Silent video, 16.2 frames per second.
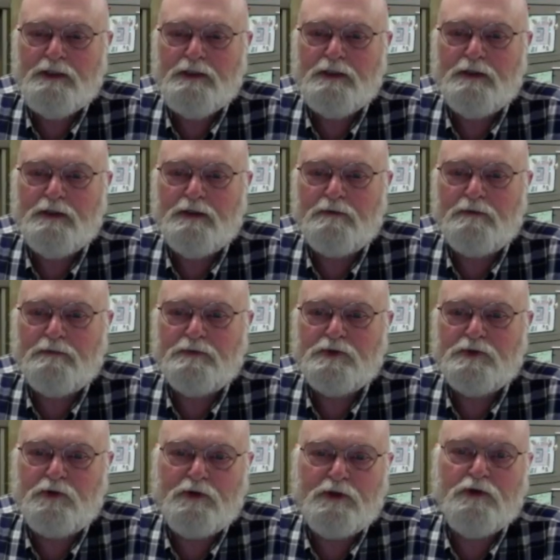um,
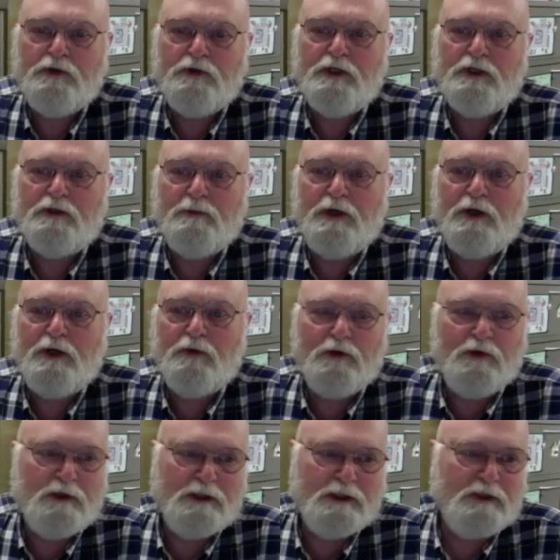so that you can get the ball
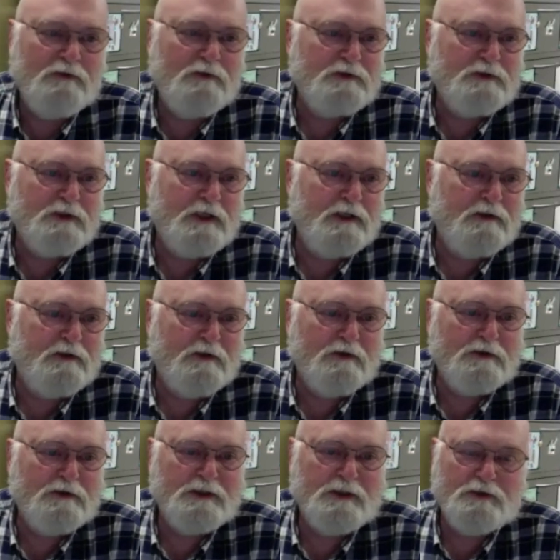rolling. And the state
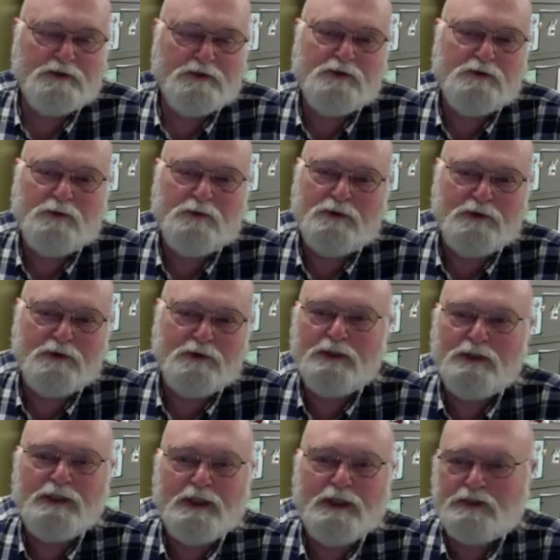there tells you, well, you'll
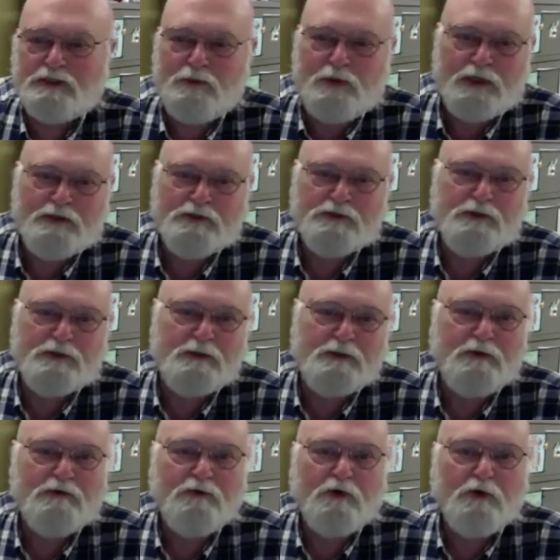need X, Y, and Z
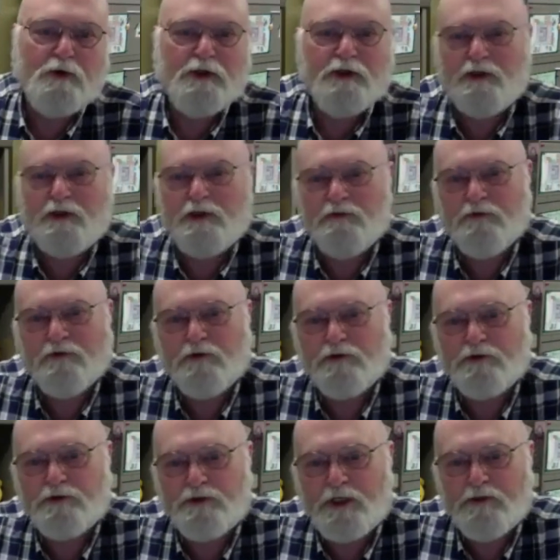before we can give you
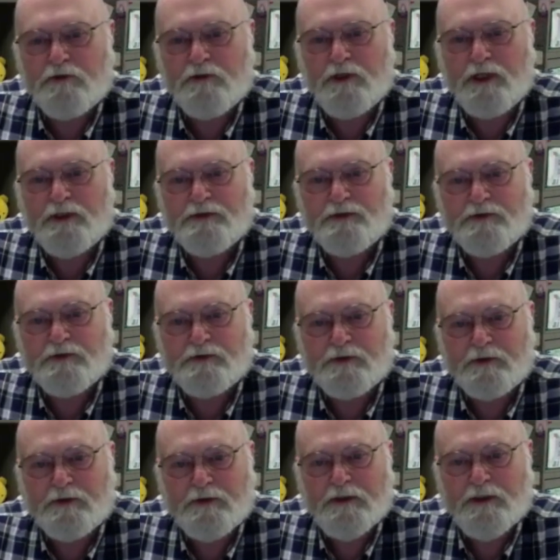your standard
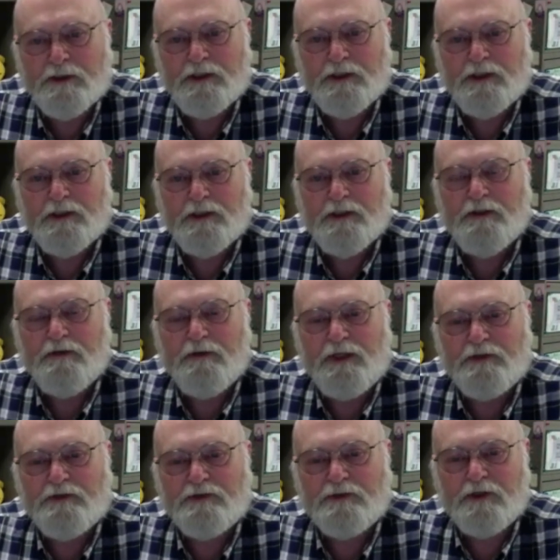license. Mm -hmm.
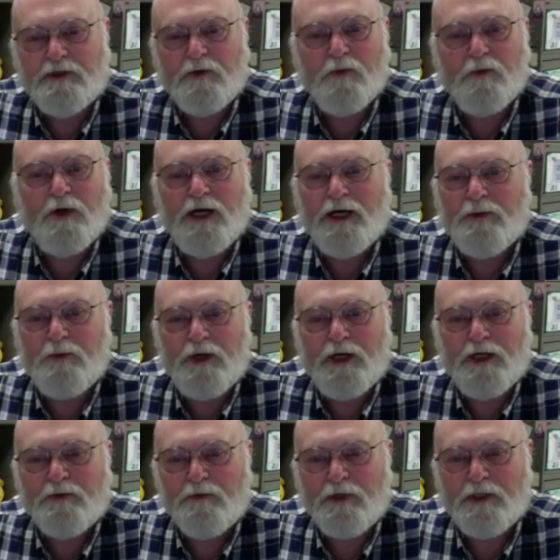That's a wide,
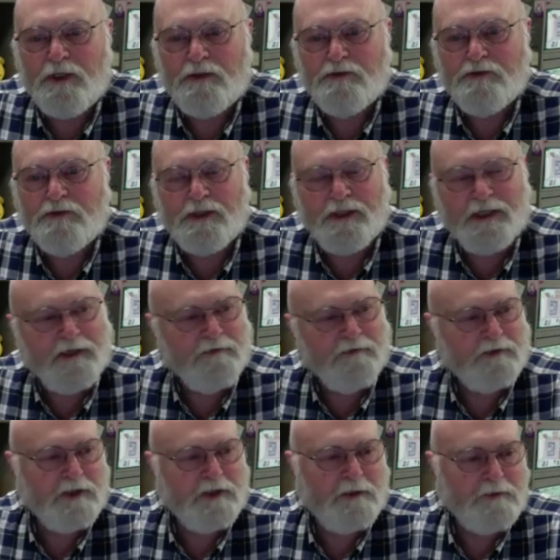wide range, and I
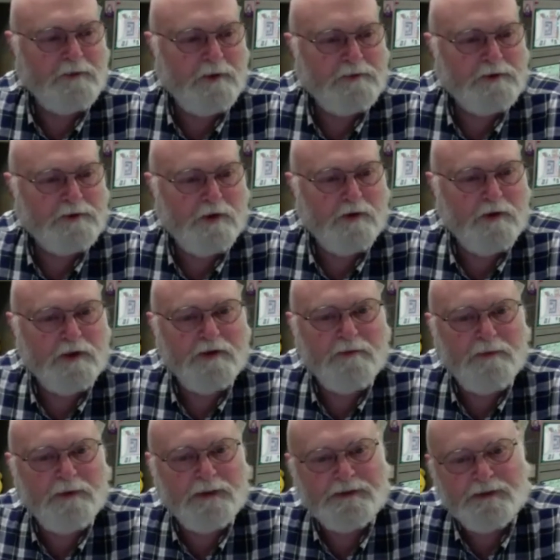haven't kept up totally,
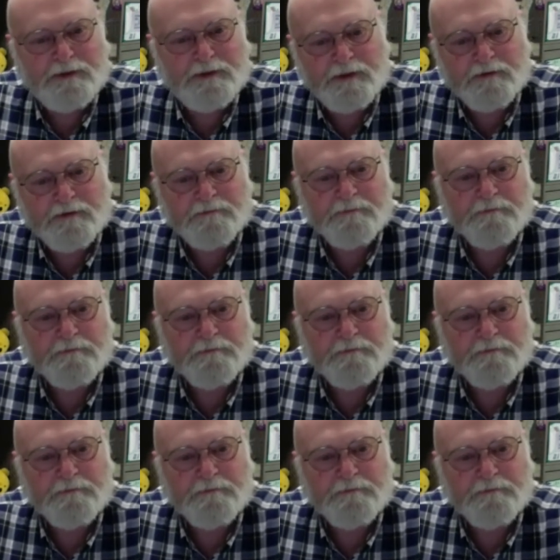but um,